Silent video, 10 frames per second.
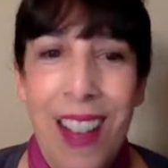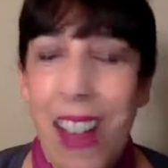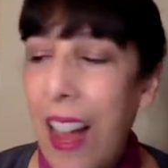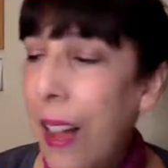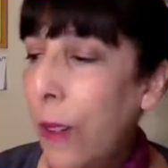
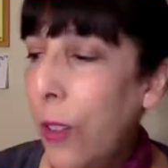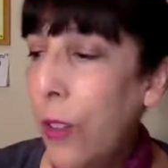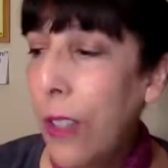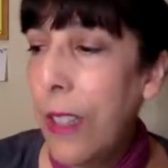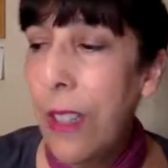I was
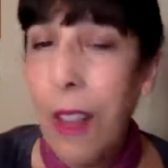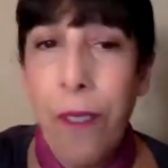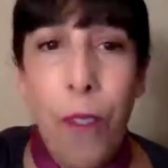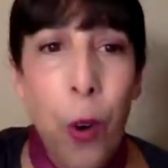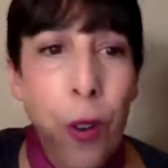really looking
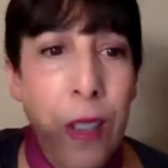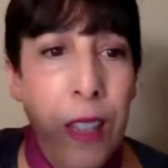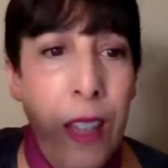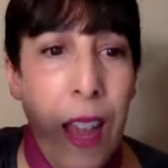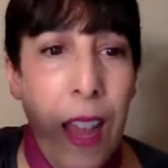forward to
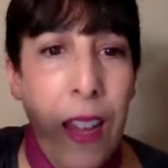that.